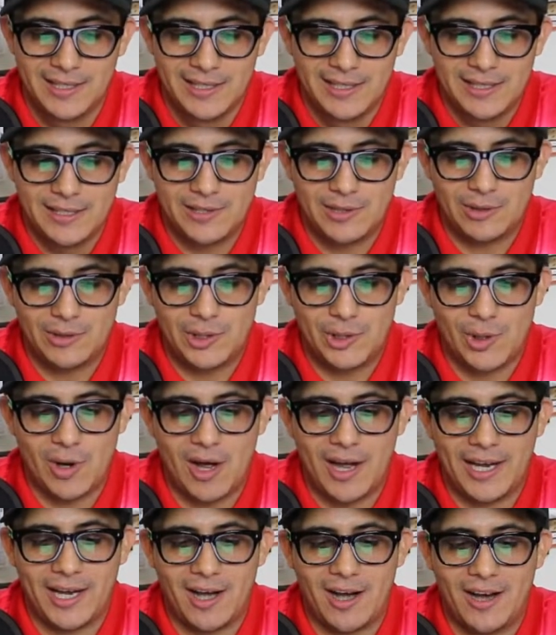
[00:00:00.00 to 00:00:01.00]
So
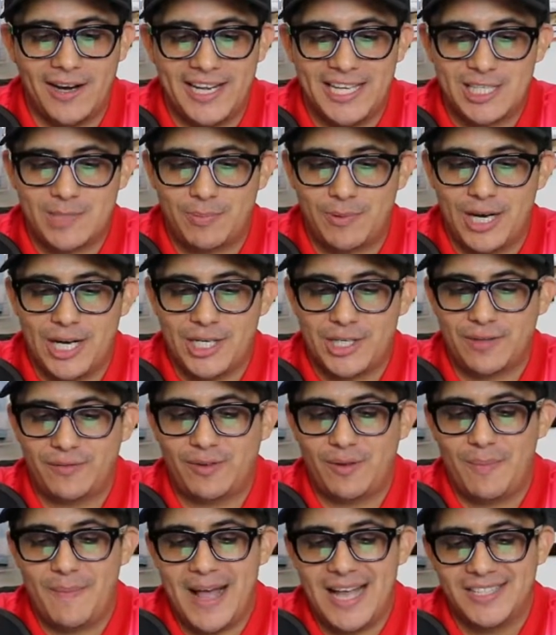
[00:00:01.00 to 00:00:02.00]
drawing on inspiration
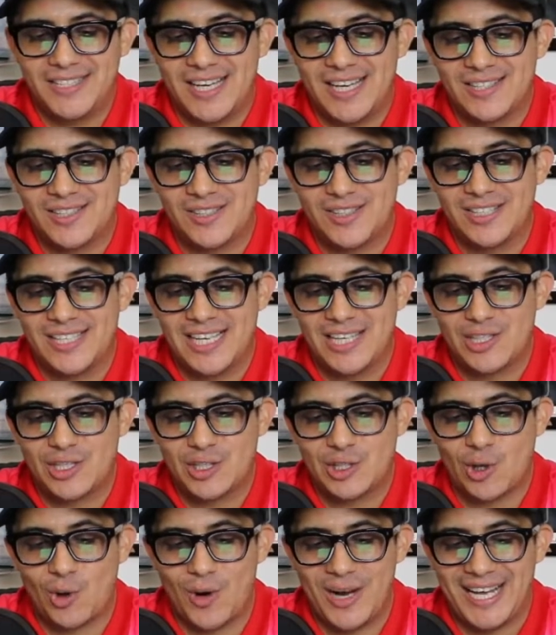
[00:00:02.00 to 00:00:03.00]
from Manchester's
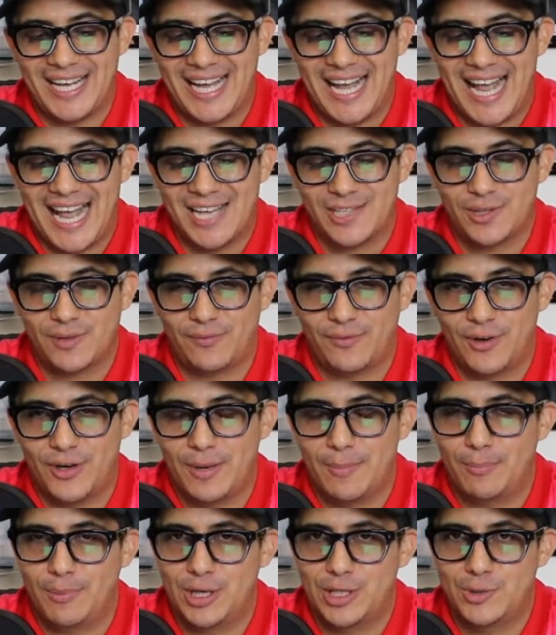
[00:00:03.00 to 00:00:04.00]
historic Castleford
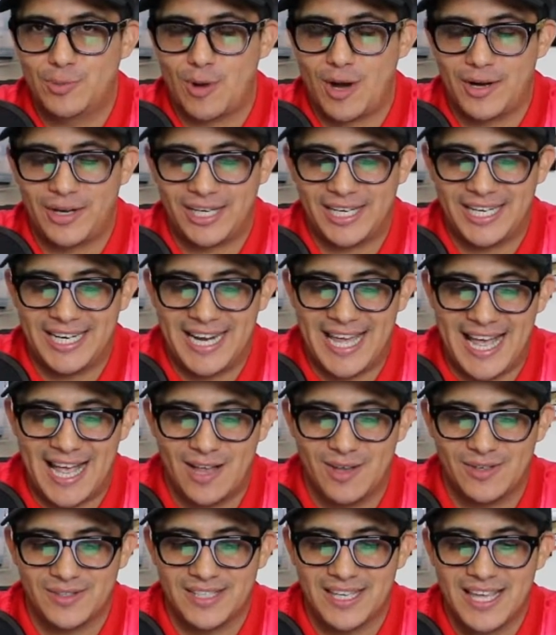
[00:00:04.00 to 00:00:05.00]
and Bridgewater
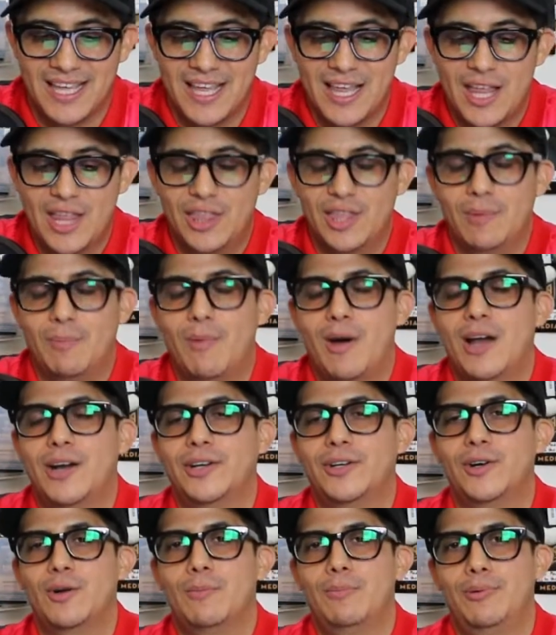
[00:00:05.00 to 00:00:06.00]
canals, the
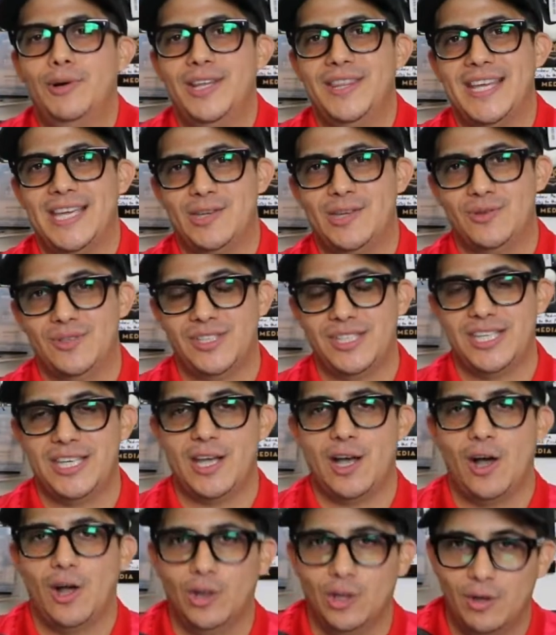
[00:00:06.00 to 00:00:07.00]
monochrome print that you see
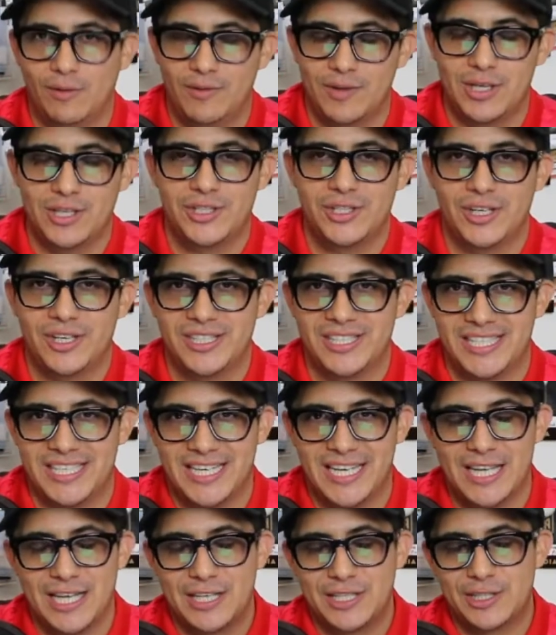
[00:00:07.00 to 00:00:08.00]
all over the jersey
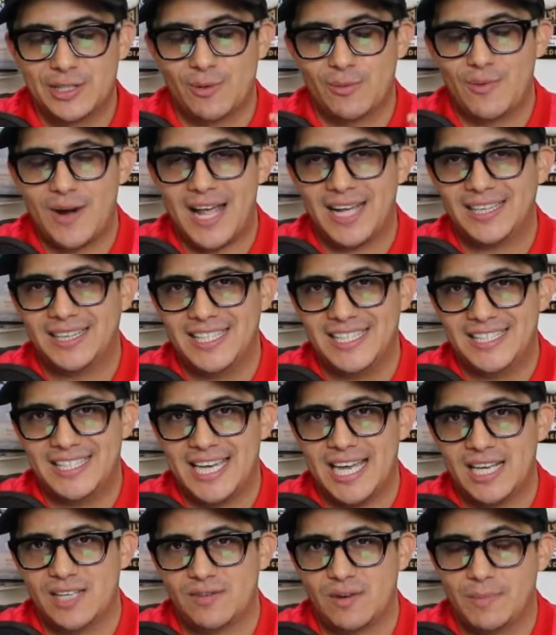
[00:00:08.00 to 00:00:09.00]
directly
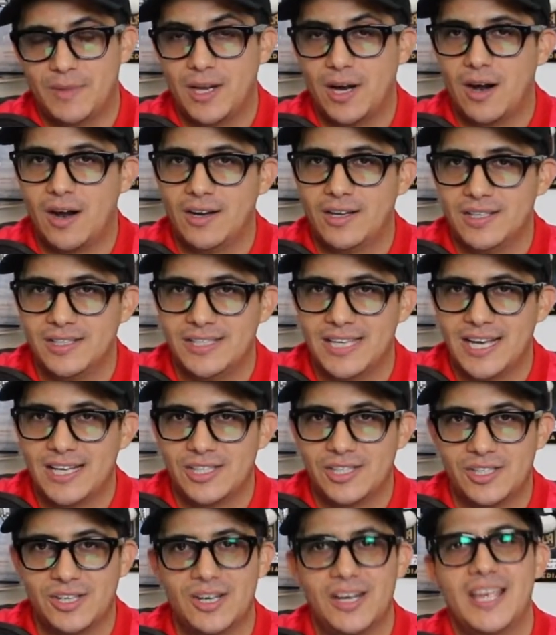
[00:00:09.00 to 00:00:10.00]
takes from the
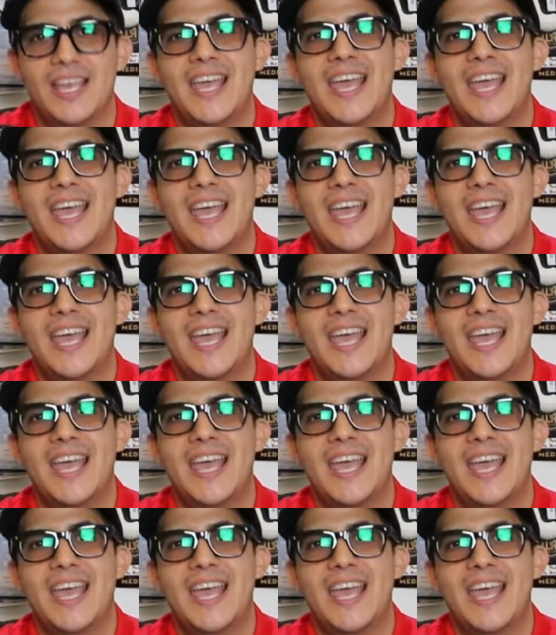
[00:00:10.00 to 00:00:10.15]
architecture